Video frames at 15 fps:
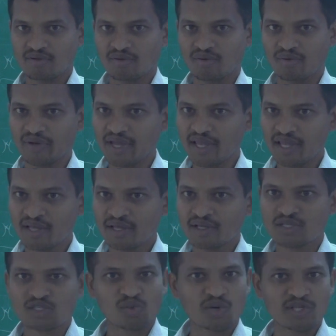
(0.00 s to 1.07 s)

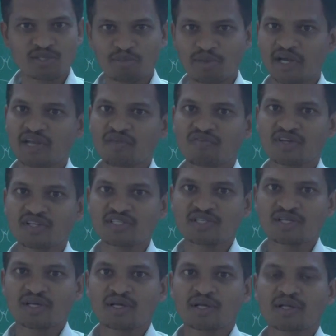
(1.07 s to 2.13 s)
Okay, so what is the main difference?
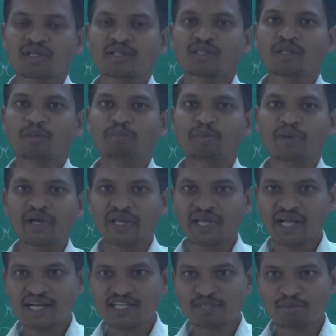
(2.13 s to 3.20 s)
The
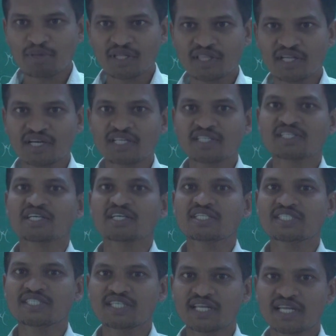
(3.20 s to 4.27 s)
PDCAS method is
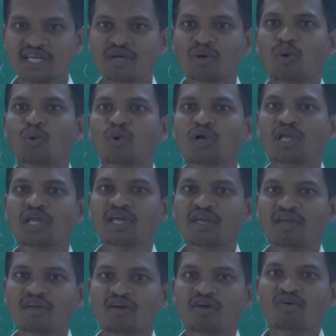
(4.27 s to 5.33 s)
considering
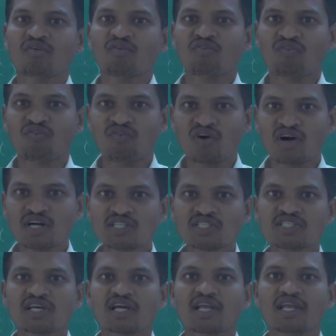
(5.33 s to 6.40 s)
only
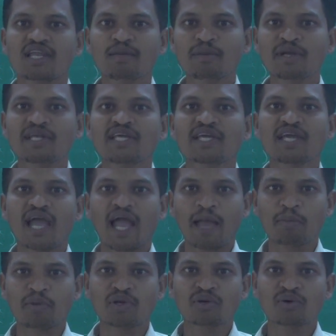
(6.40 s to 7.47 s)
first limiting
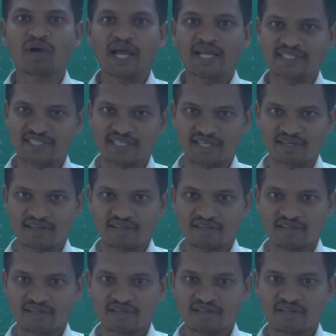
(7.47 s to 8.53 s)
amino acid,
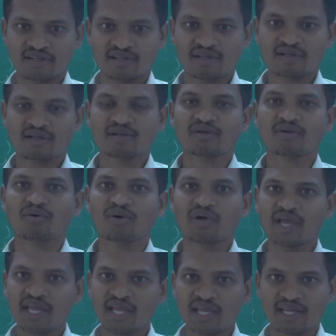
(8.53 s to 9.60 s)

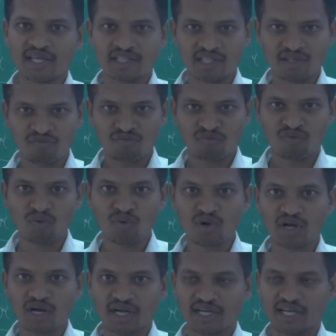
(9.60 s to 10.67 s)
okay, in the
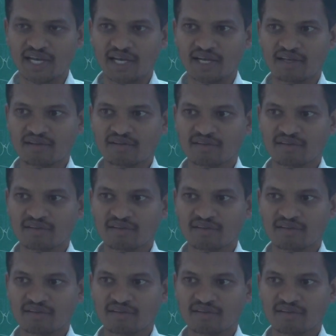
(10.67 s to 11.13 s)
food content.